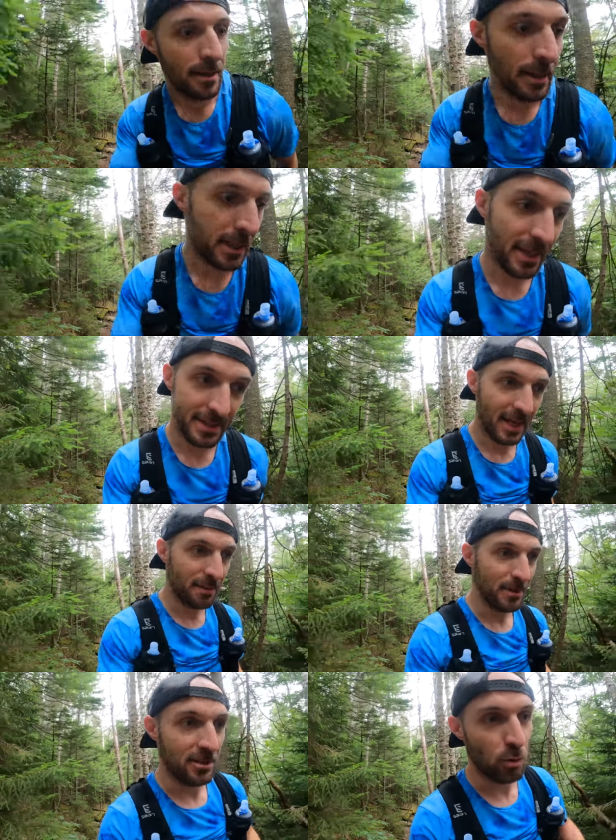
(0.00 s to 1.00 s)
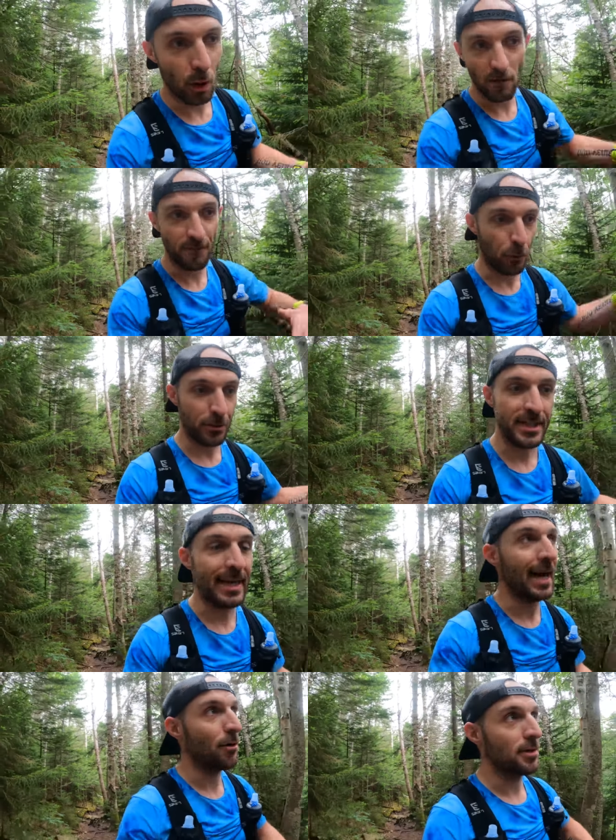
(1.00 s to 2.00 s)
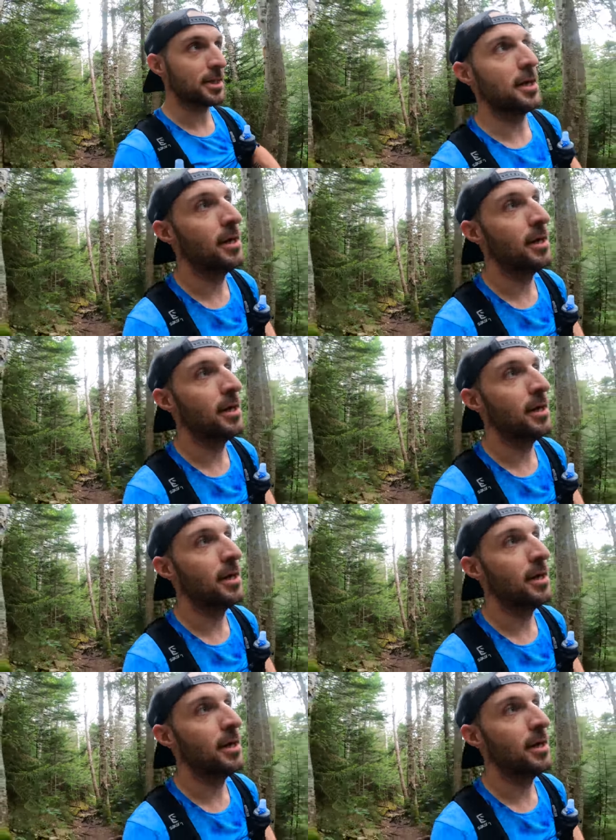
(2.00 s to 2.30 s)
that's gonna take me 12, 13 hours